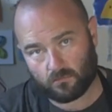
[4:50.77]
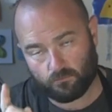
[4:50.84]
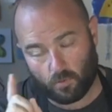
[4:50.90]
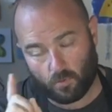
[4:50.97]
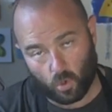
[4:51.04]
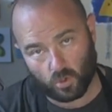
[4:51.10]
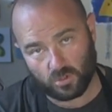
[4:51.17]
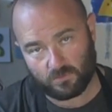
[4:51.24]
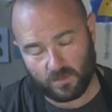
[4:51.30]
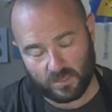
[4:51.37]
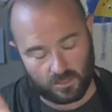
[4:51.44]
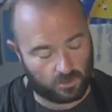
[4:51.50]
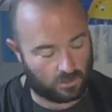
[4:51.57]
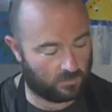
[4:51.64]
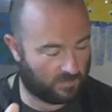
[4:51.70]
pause me
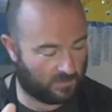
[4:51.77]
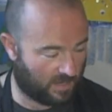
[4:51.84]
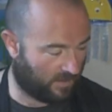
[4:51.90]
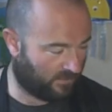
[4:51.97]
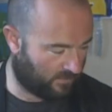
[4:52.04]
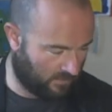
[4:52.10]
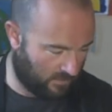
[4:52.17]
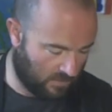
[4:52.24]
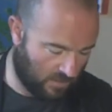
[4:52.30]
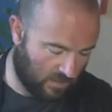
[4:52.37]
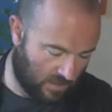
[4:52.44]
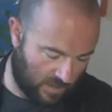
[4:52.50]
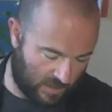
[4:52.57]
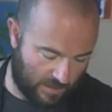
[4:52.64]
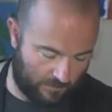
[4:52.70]
and do that.
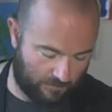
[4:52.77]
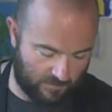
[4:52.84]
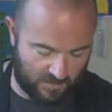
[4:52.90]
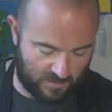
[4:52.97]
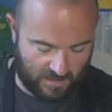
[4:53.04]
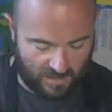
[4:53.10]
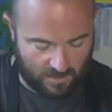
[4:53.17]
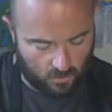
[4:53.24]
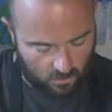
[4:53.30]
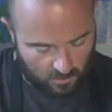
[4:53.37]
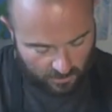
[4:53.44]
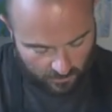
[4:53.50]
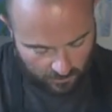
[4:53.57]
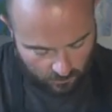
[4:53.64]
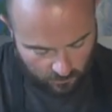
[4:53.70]
Get your
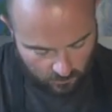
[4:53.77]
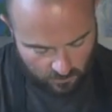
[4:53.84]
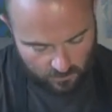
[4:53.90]
glue